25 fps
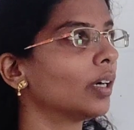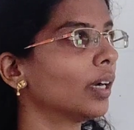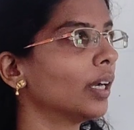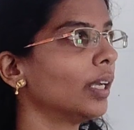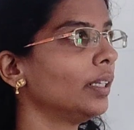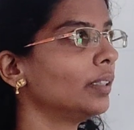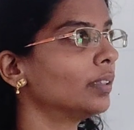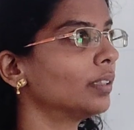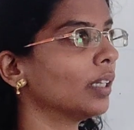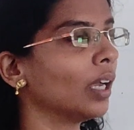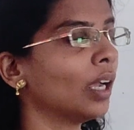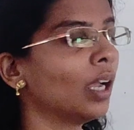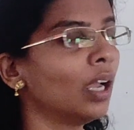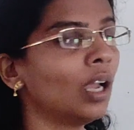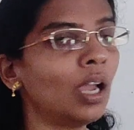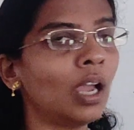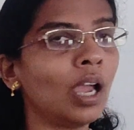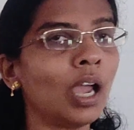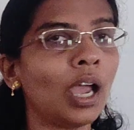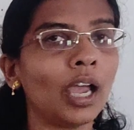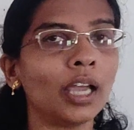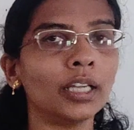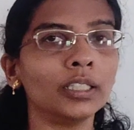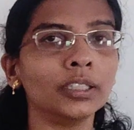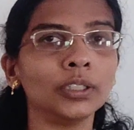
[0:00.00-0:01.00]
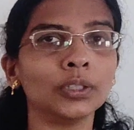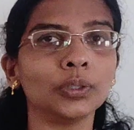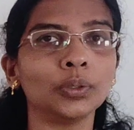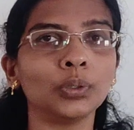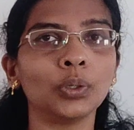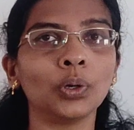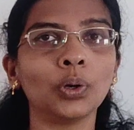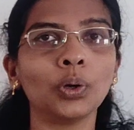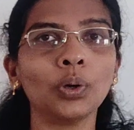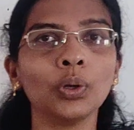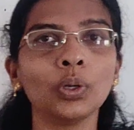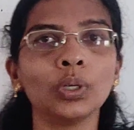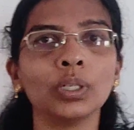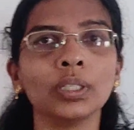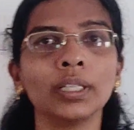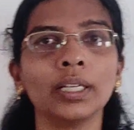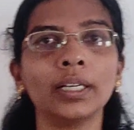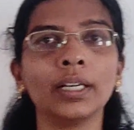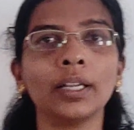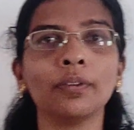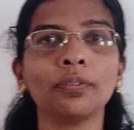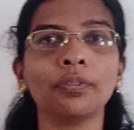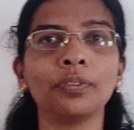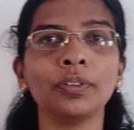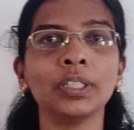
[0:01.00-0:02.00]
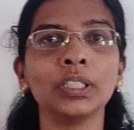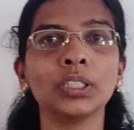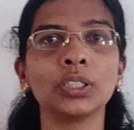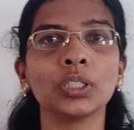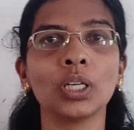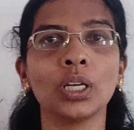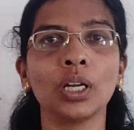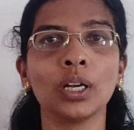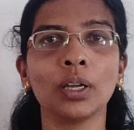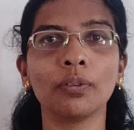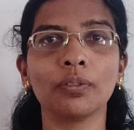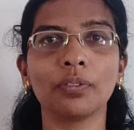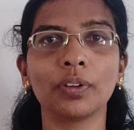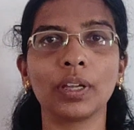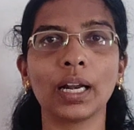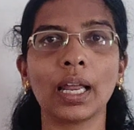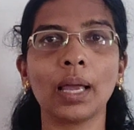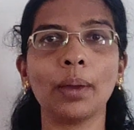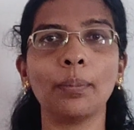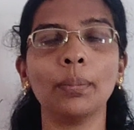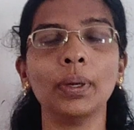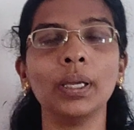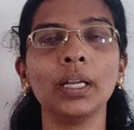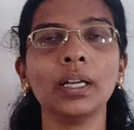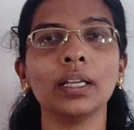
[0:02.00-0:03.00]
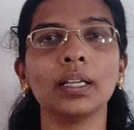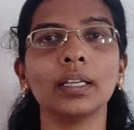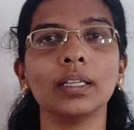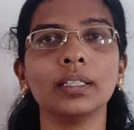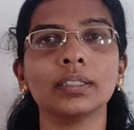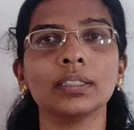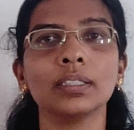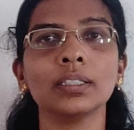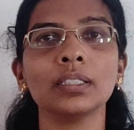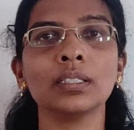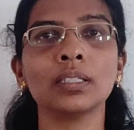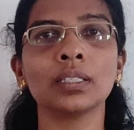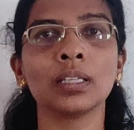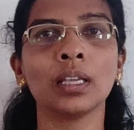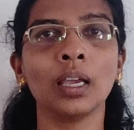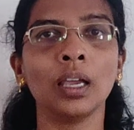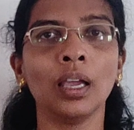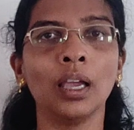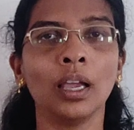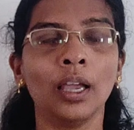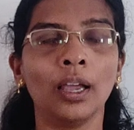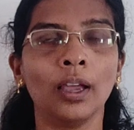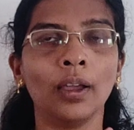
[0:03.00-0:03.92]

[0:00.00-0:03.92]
right? And you know the definition of grammar, it is